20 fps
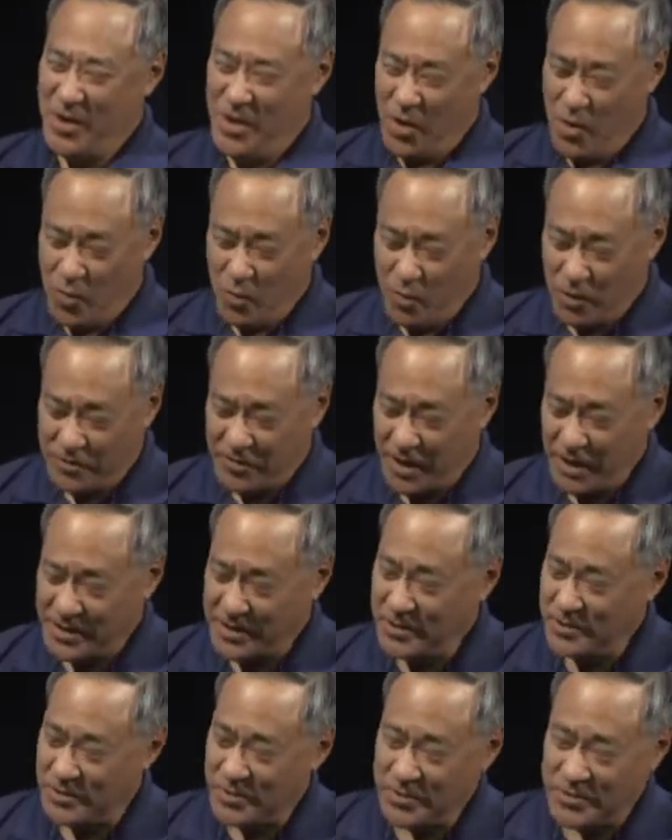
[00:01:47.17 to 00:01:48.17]
Well, thank
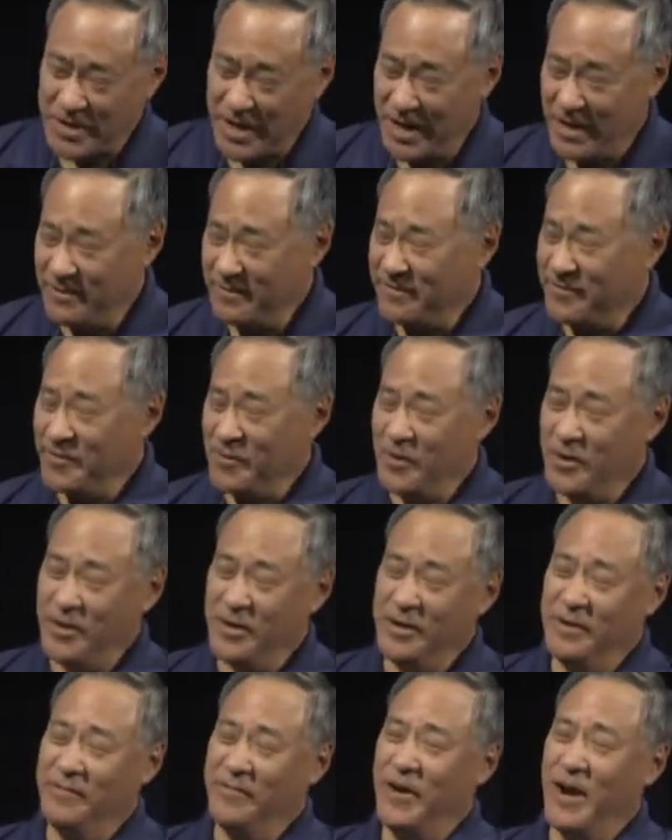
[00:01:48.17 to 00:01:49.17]
you, Suzanne, for
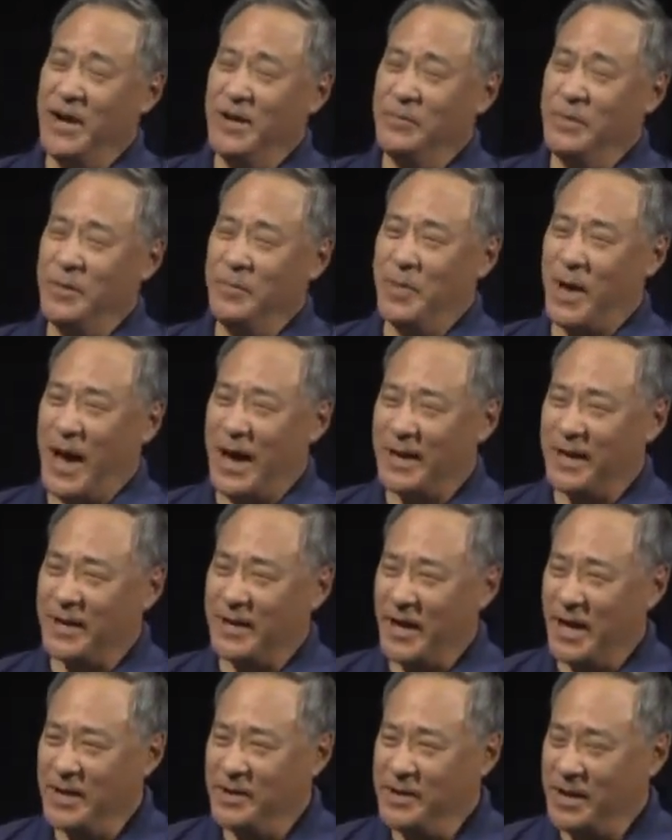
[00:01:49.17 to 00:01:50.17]
inviting me back
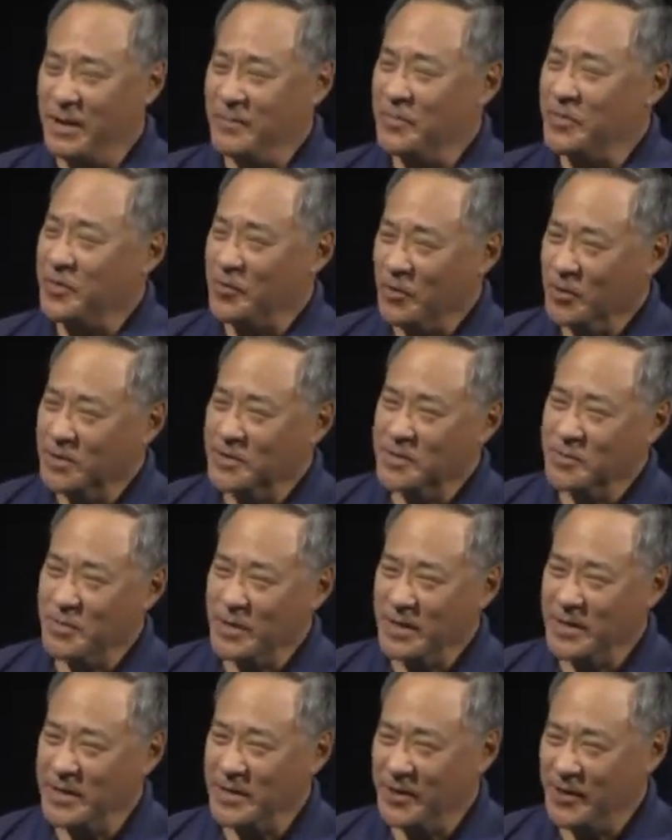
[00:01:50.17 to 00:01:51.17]
again. I'm thrilled to
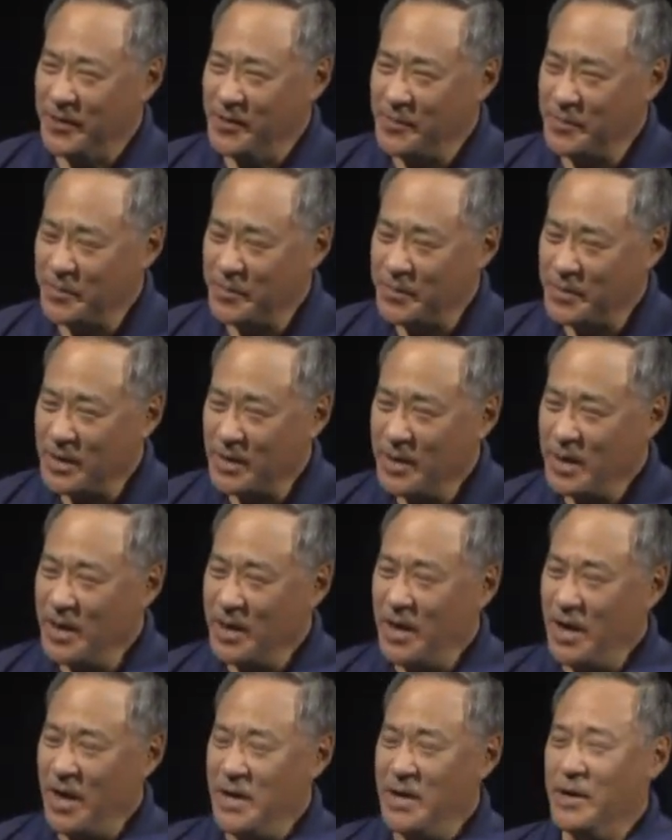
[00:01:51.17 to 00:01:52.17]
be here,
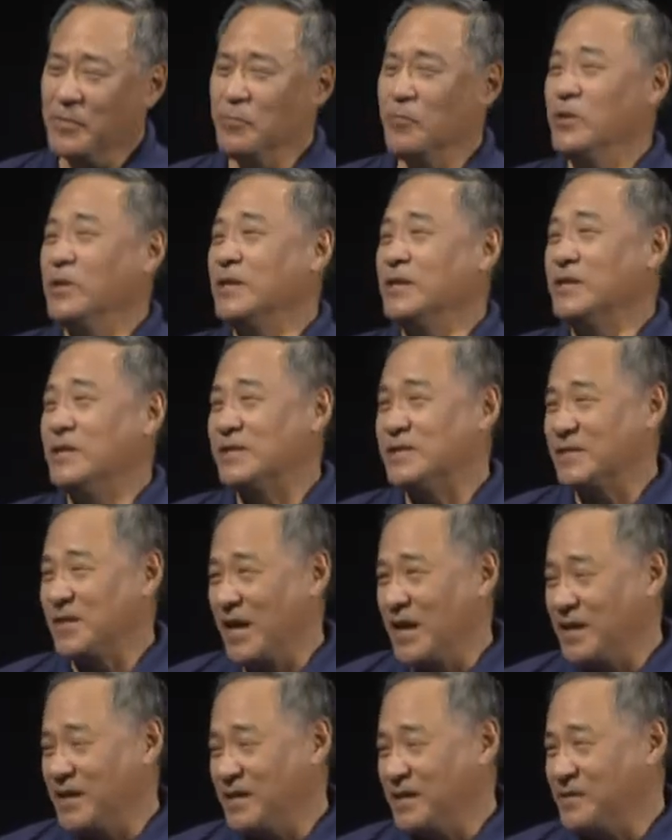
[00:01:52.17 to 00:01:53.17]
and I'm really
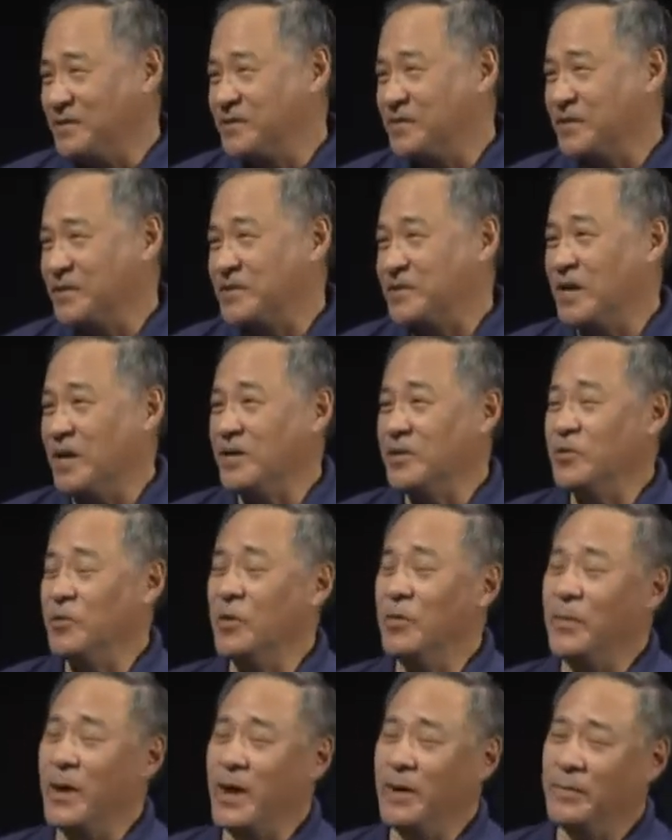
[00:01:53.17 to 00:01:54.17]
excited to tell you
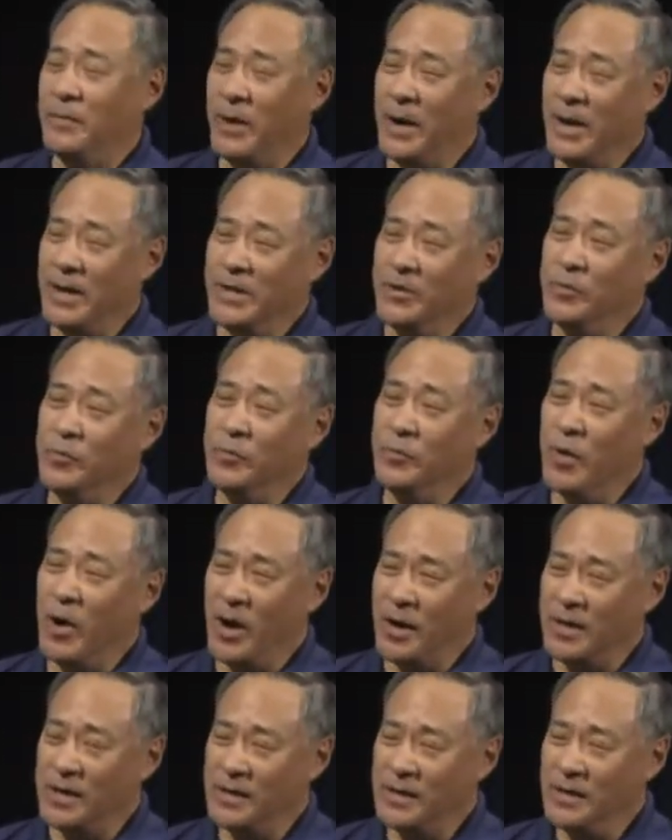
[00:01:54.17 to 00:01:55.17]
about my new
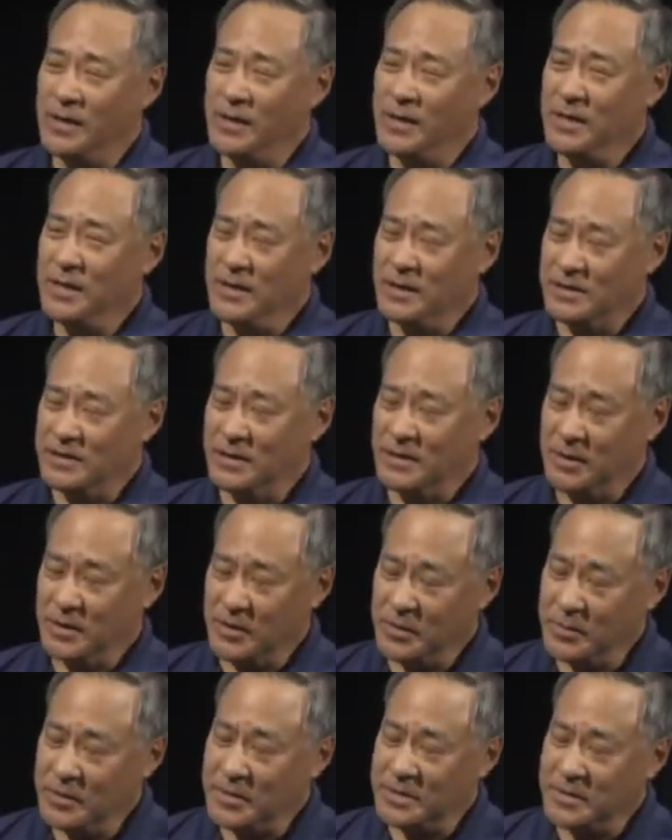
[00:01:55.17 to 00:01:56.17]
book. It's a
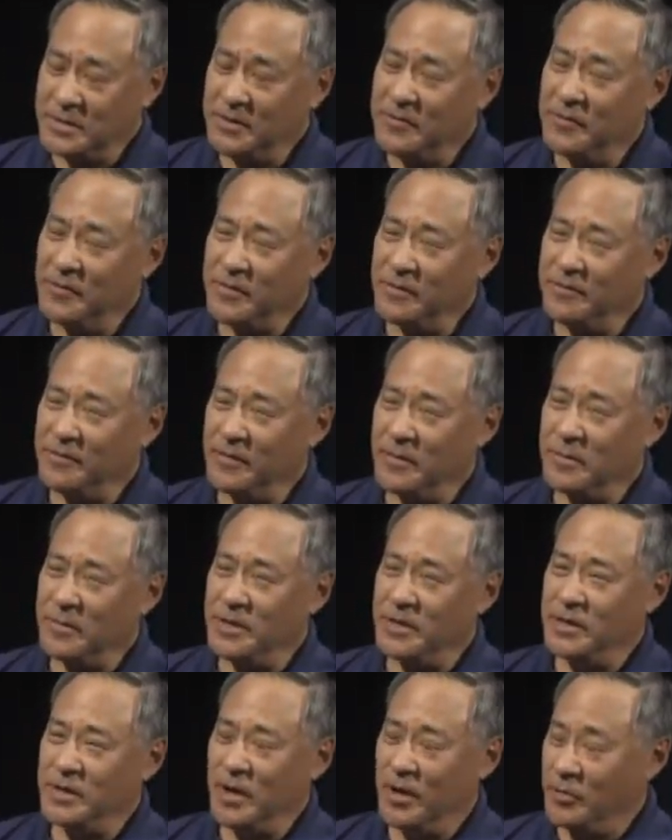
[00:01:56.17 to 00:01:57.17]
little bit different from
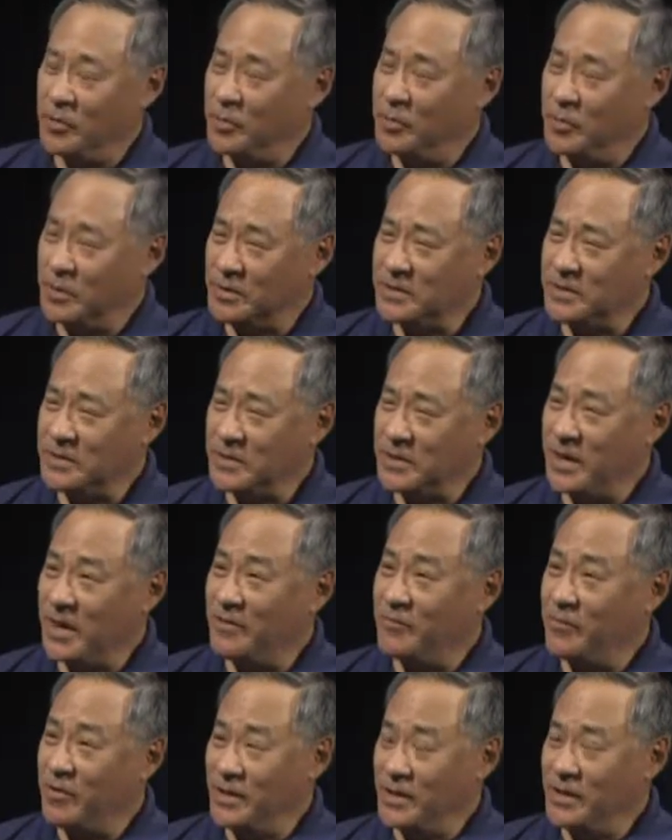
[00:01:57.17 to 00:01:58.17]
the other books that
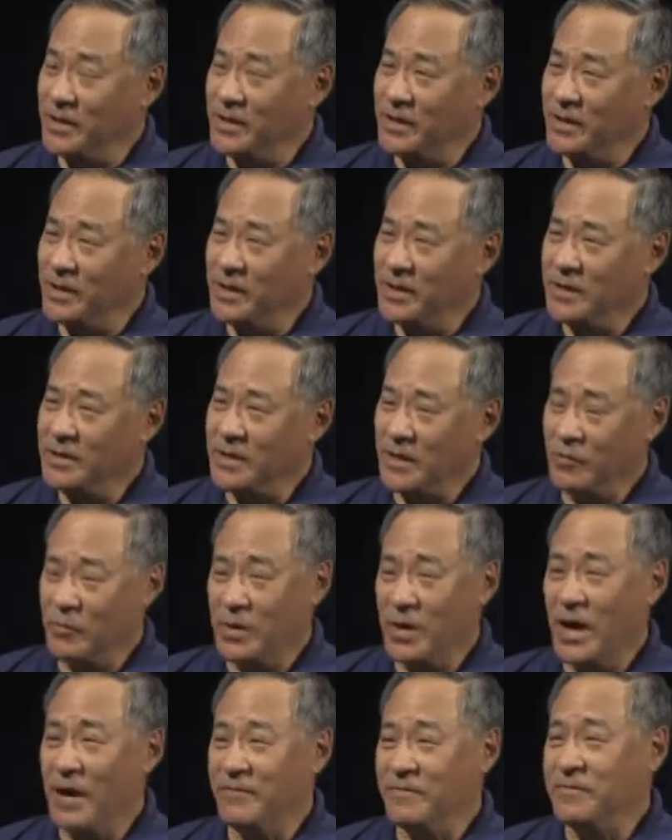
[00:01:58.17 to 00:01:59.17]
I've written that we
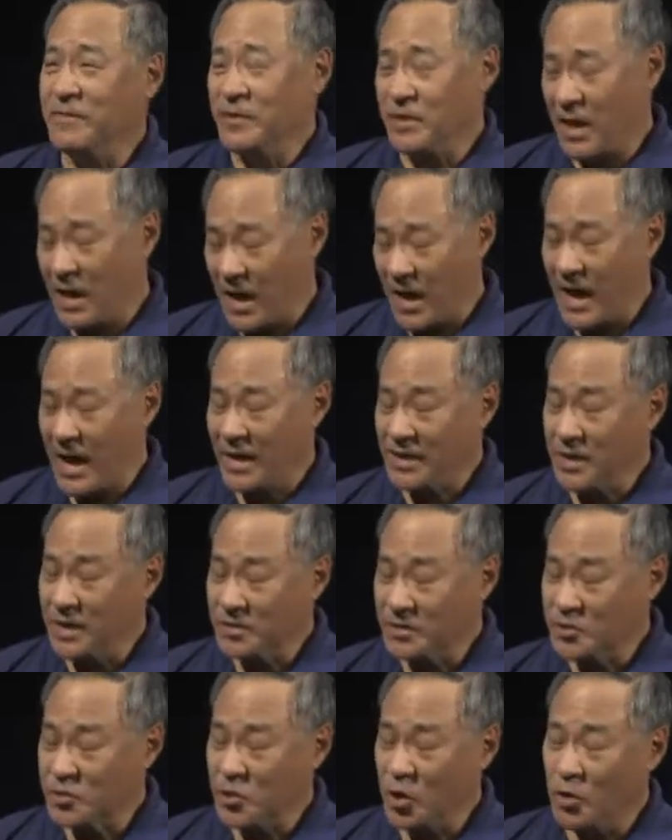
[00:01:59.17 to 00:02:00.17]
have had on
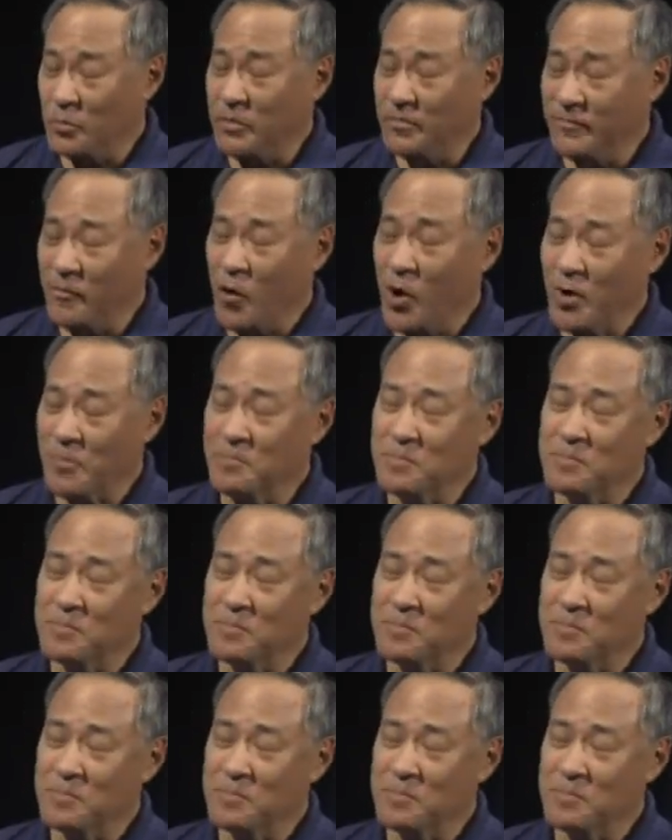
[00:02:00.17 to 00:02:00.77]
the show before.